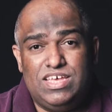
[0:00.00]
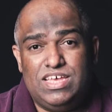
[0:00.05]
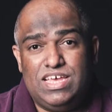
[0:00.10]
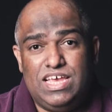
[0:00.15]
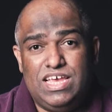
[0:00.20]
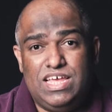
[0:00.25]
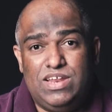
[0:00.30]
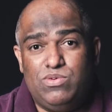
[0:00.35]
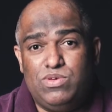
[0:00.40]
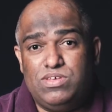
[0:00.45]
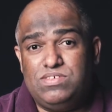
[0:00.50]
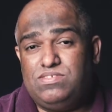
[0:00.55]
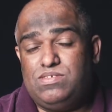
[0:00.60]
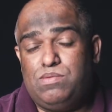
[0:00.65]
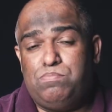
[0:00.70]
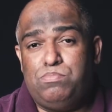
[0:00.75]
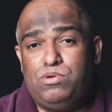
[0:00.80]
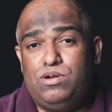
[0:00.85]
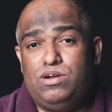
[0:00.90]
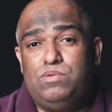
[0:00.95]
It was a
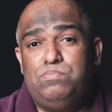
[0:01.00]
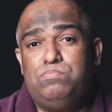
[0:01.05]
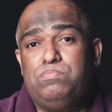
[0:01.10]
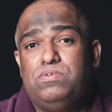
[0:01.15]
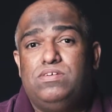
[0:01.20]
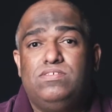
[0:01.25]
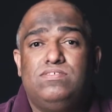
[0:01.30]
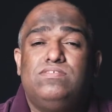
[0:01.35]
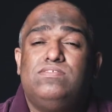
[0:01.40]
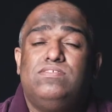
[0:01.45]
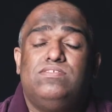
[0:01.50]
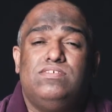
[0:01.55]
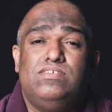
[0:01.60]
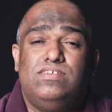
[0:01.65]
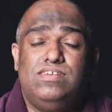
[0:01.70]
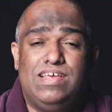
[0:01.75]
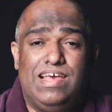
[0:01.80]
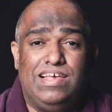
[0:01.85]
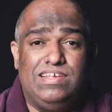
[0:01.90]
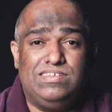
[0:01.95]
purpose
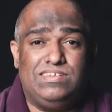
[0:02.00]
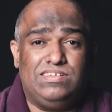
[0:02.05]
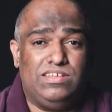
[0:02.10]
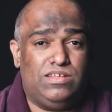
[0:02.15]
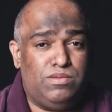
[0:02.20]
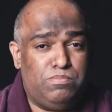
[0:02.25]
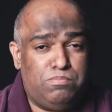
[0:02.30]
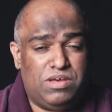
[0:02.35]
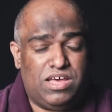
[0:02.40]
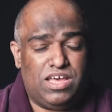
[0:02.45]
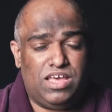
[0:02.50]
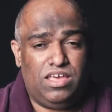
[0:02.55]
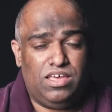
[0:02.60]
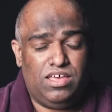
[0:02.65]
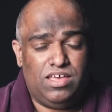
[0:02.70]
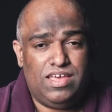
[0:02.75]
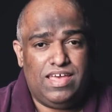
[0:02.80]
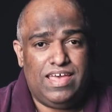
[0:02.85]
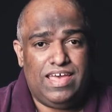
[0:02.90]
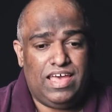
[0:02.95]
destined by
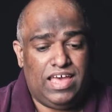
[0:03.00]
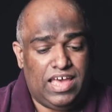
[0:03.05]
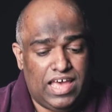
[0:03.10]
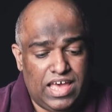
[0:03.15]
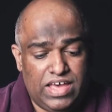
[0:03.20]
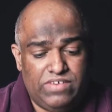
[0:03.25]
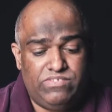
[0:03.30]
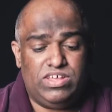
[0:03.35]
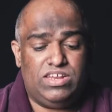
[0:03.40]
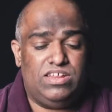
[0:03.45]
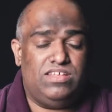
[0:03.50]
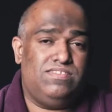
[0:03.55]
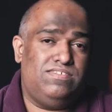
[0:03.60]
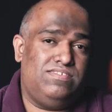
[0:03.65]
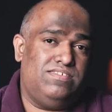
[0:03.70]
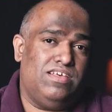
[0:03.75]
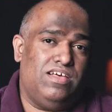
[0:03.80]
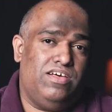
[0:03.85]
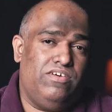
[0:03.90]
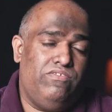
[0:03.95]
heaven
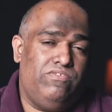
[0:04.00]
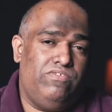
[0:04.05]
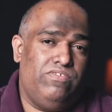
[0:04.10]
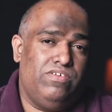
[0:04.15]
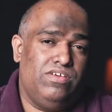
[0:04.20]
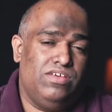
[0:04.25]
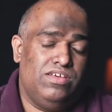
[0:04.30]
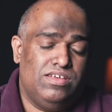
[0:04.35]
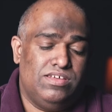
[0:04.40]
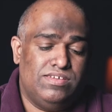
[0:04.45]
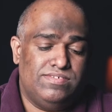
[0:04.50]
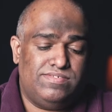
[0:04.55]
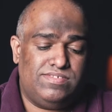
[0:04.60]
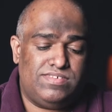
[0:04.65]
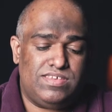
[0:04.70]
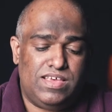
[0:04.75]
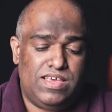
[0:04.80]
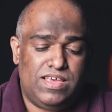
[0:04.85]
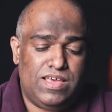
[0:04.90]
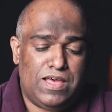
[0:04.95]
itself.
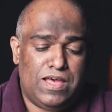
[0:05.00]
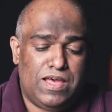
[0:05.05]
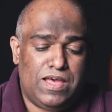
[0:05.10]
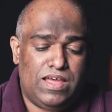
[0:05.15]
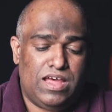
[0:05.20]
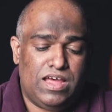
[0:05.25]
See,